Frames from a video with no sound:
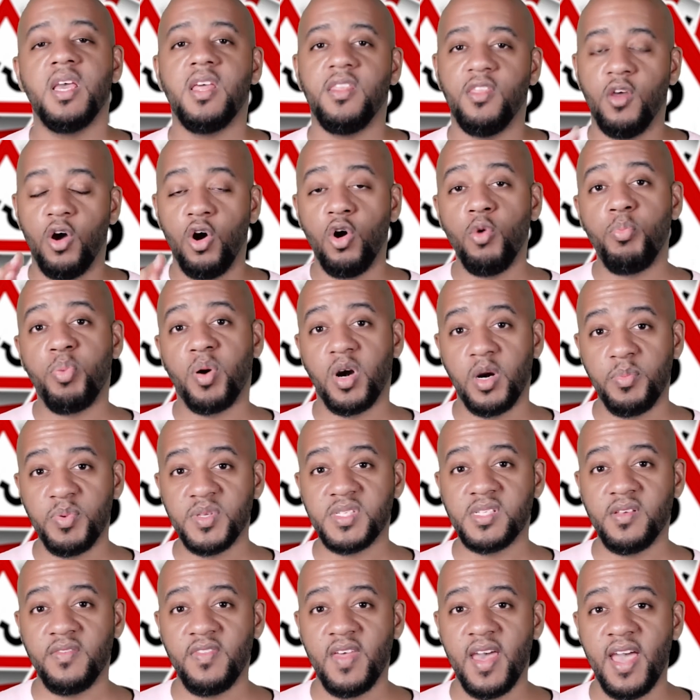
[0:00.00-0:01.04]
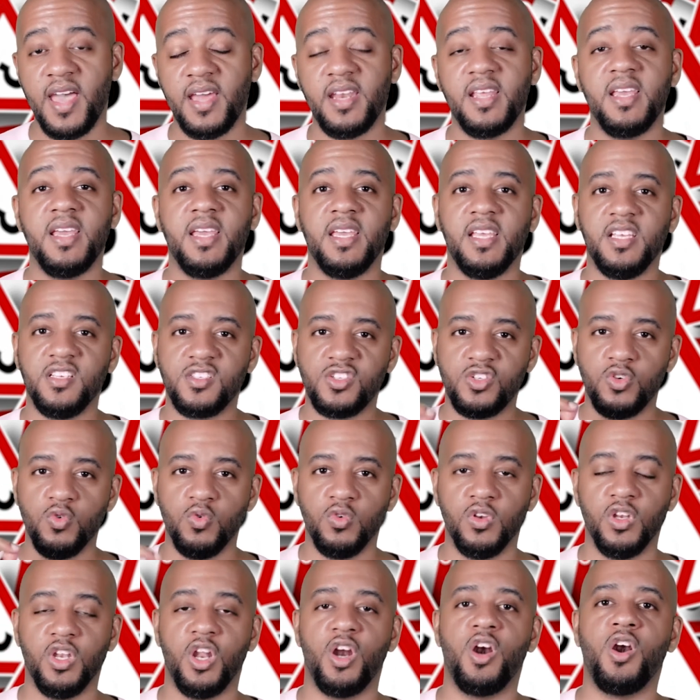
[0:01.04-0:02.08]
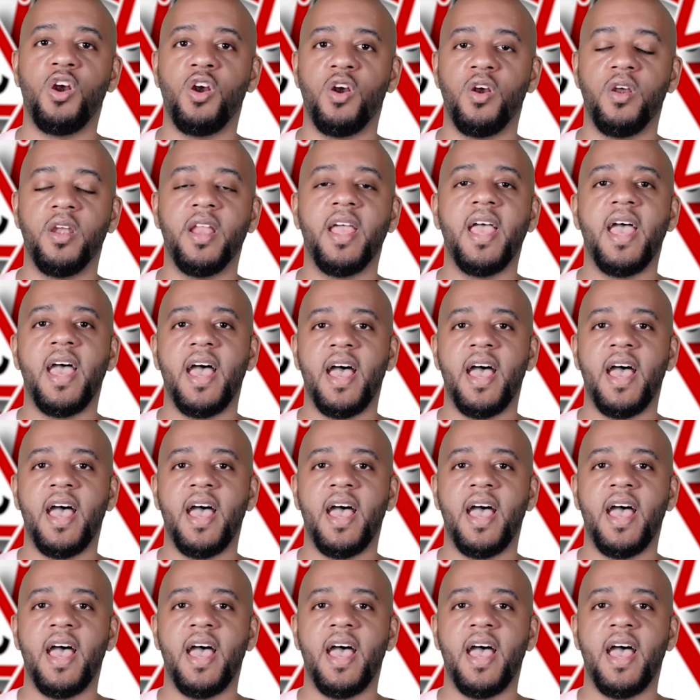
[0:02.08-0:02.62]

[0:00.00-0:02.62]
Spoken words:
The whole purpose of that is to learn